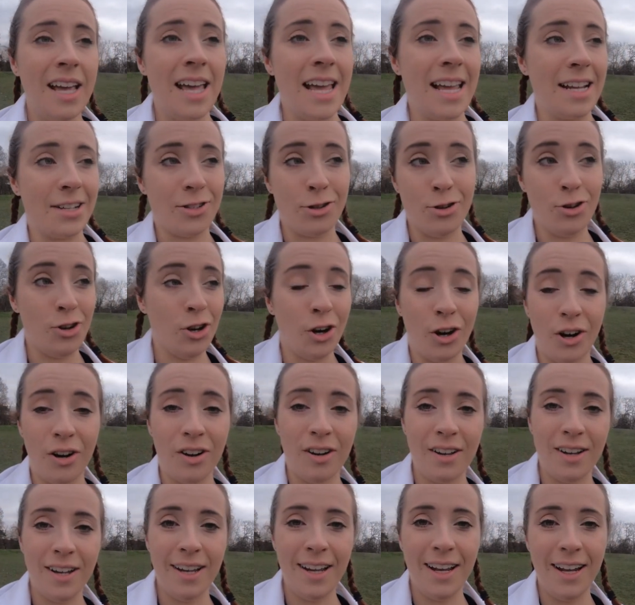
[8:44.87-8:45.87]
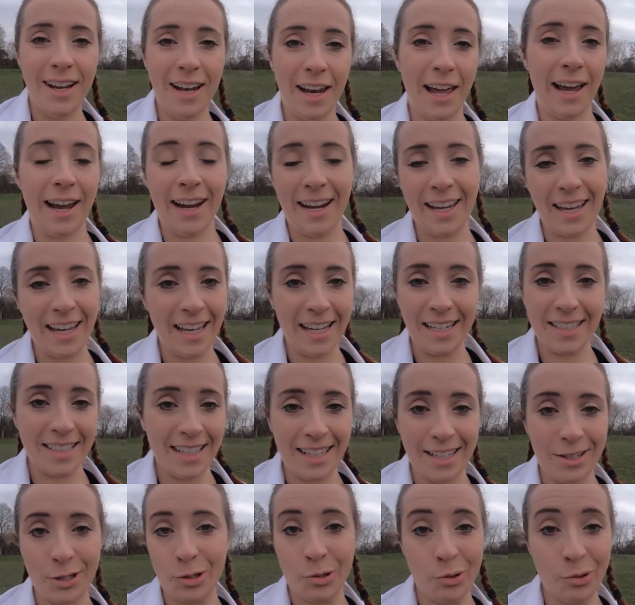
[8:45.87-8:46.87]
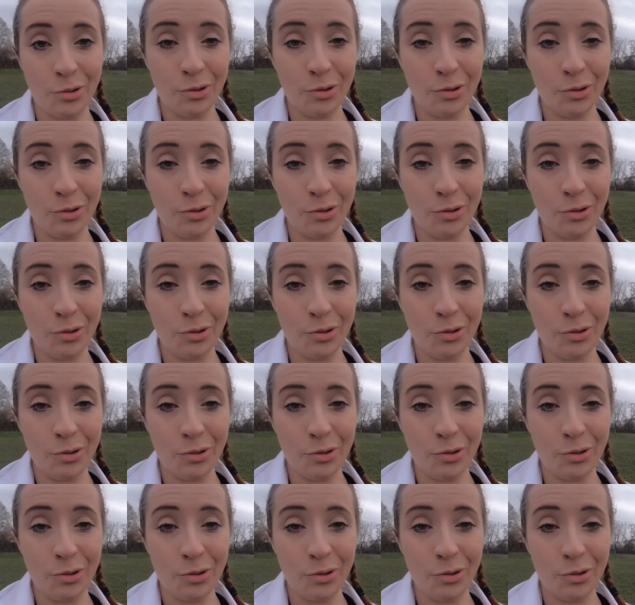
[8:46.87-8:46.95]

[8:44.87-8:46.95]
it's not like easy at